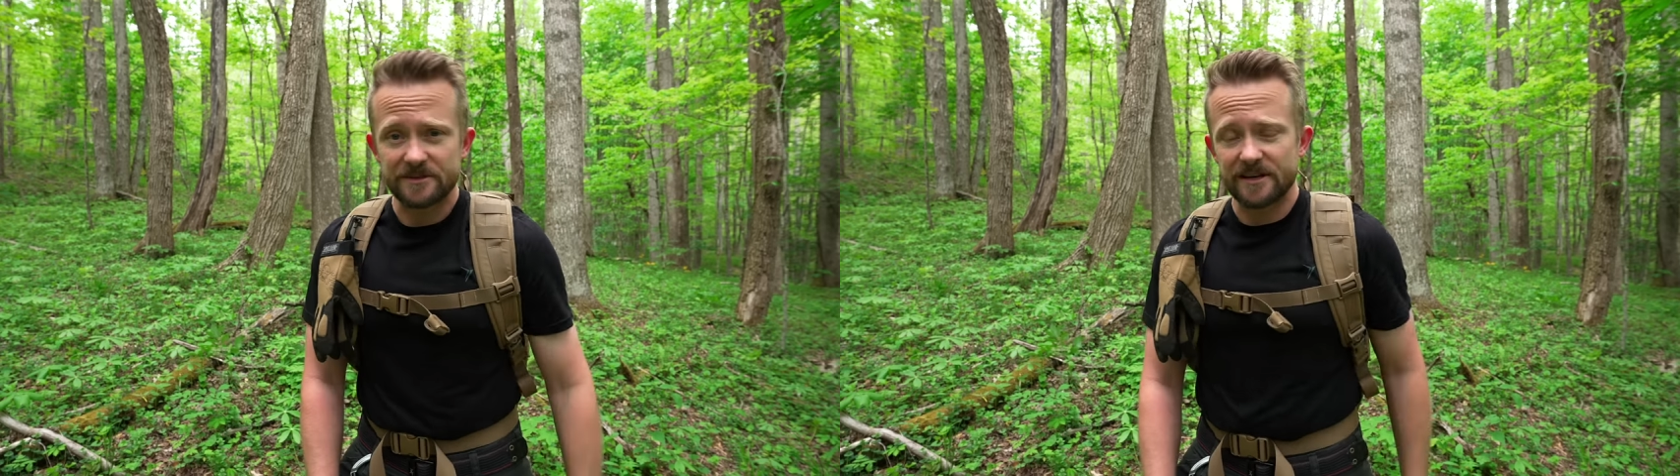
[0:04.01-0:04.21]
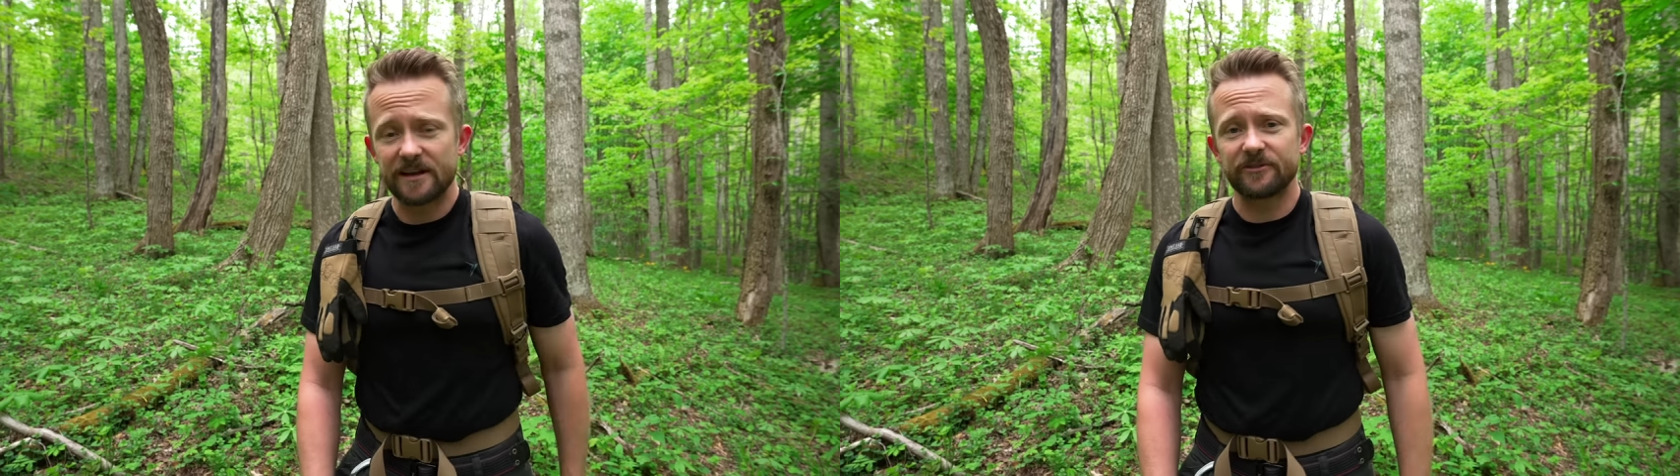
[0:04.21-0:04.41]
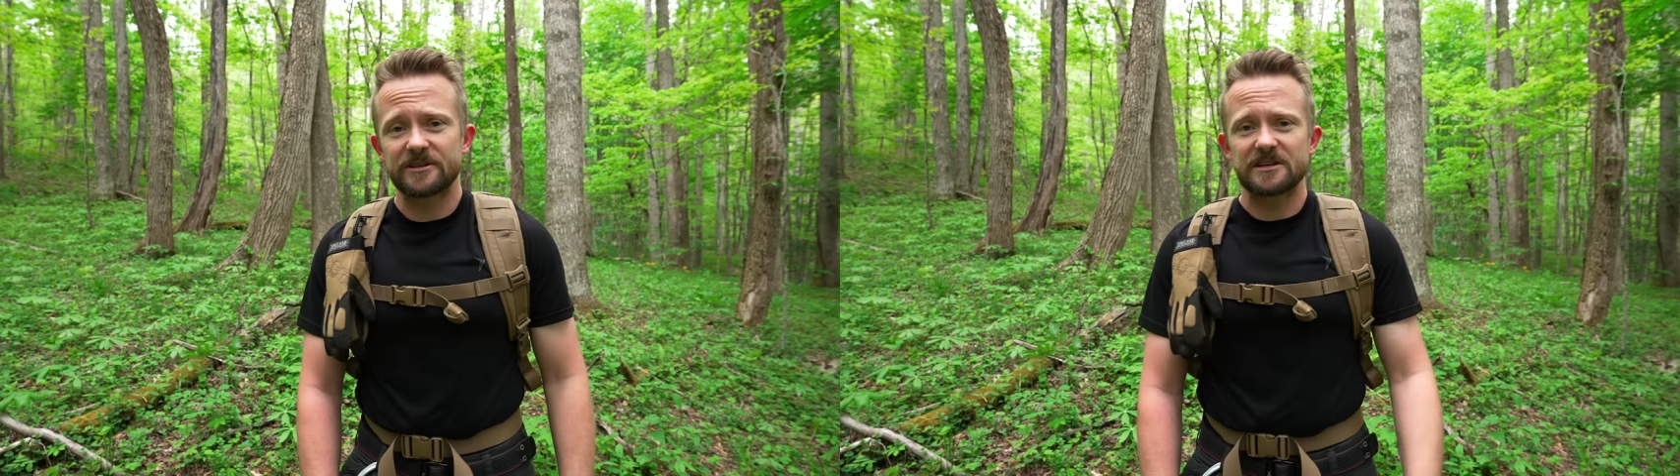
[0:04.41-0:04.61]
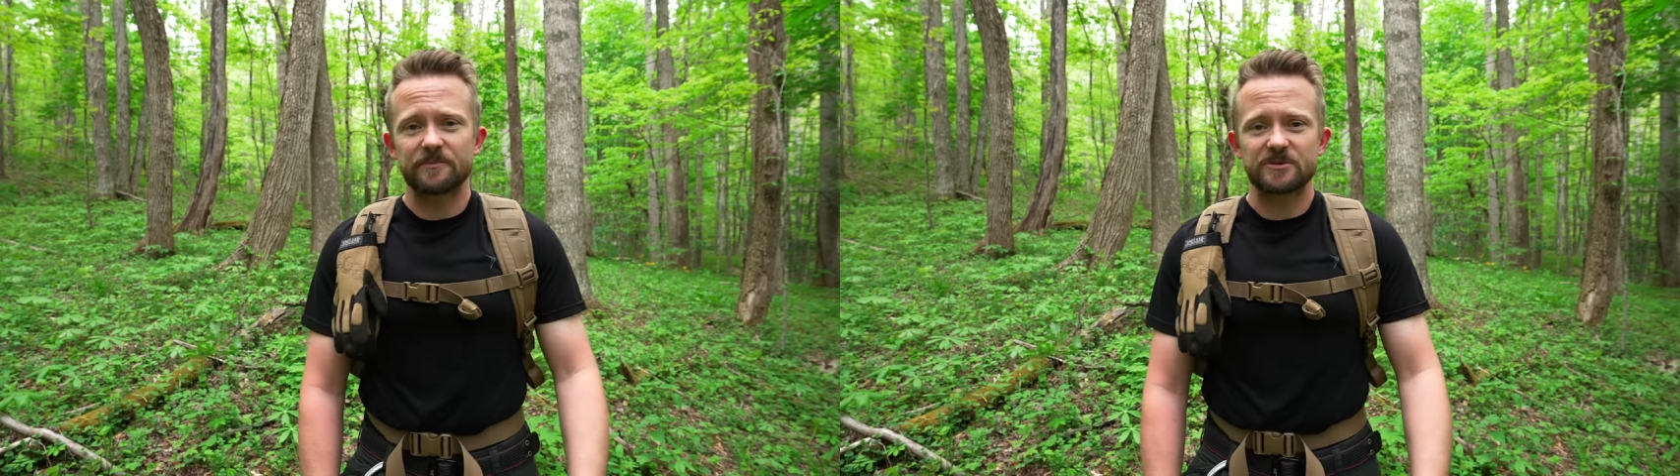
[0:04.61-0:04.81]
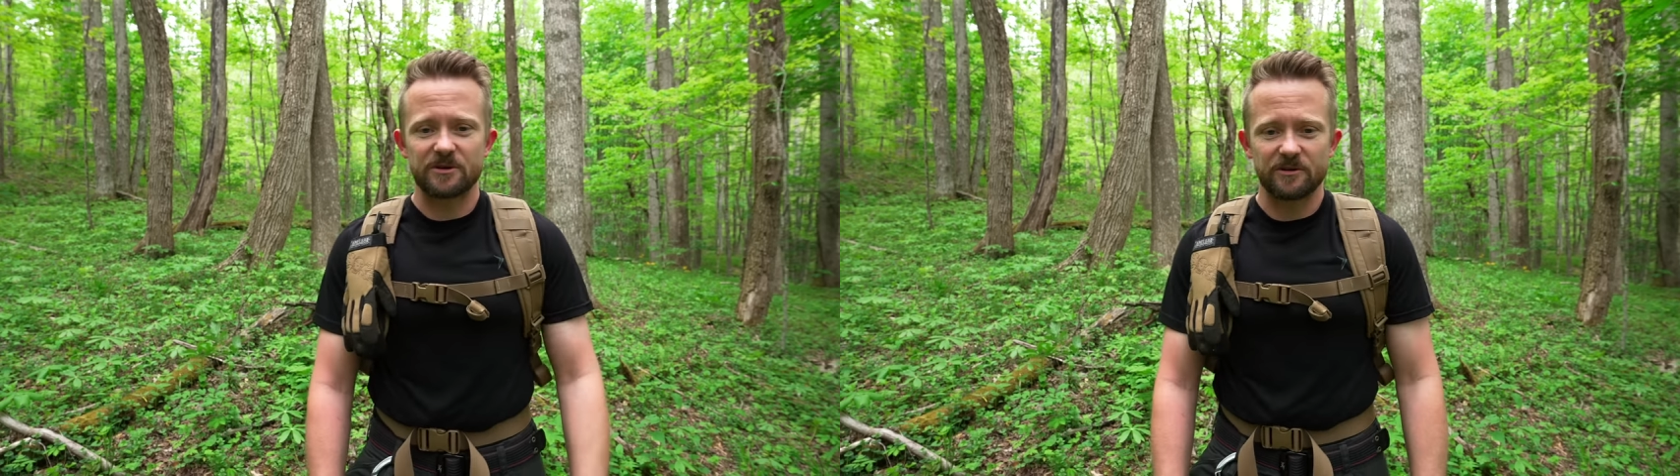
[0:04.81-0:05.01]
Today for this
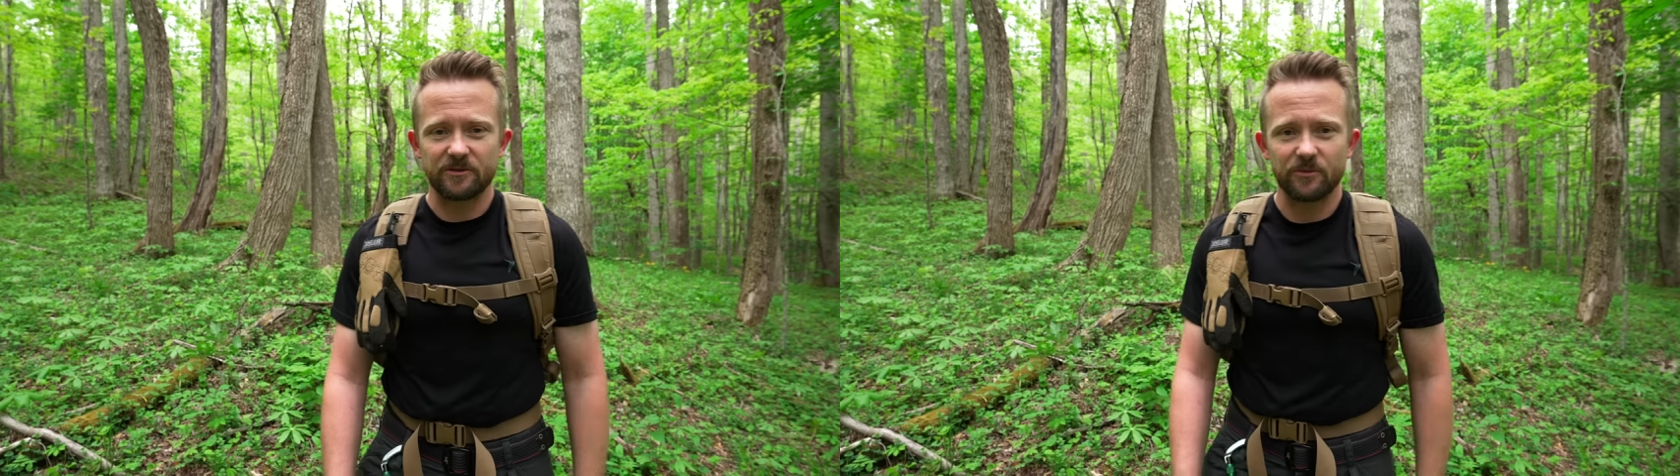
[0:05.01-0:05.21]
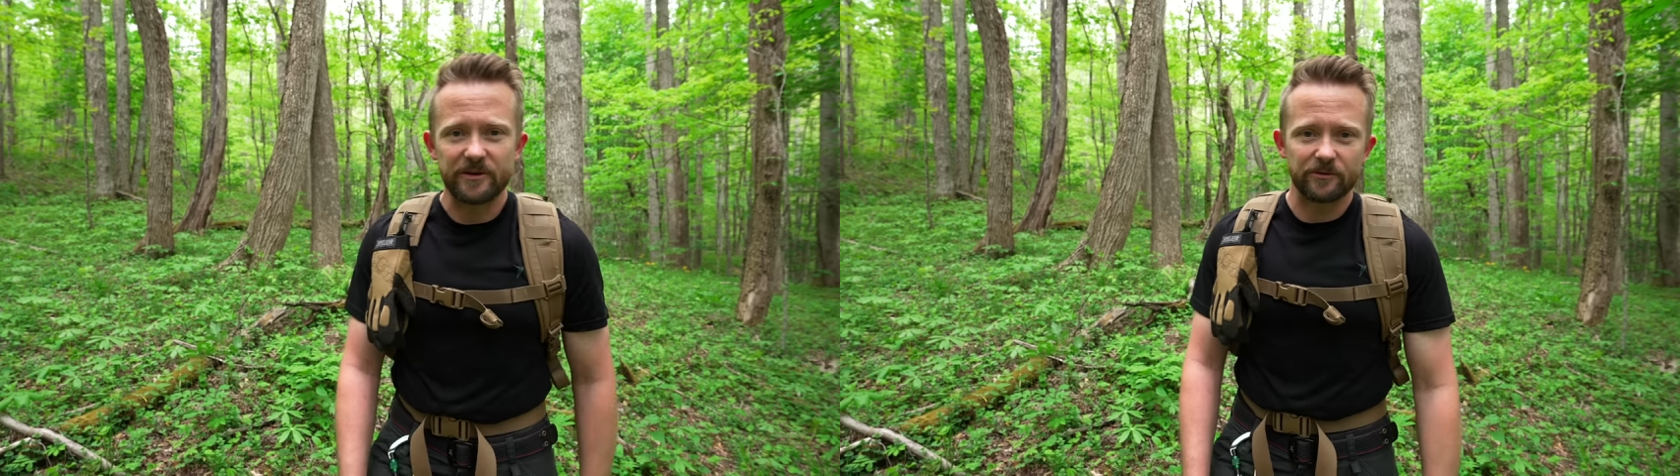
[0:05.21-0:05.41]
episode, we